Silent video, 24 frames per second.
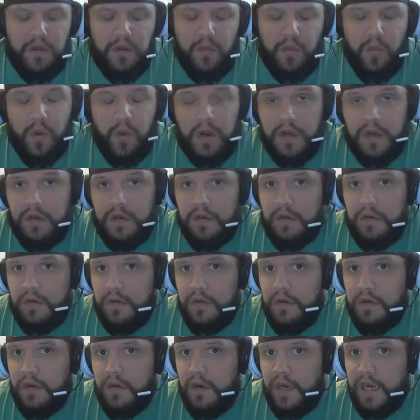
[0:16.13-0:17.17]
One,
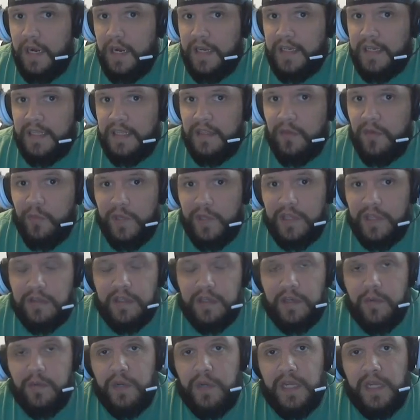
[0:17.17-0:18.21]
I did the weekly
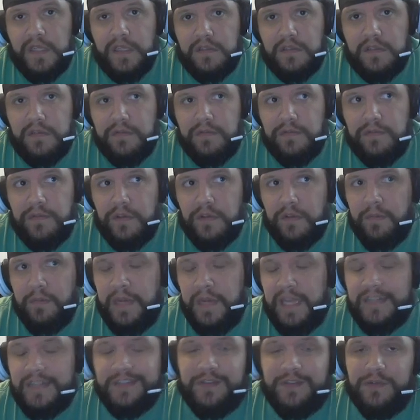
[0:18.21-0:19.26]
quest for the
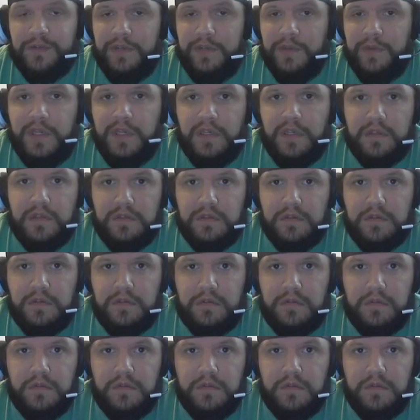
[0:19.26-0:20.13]
past 3 weeks.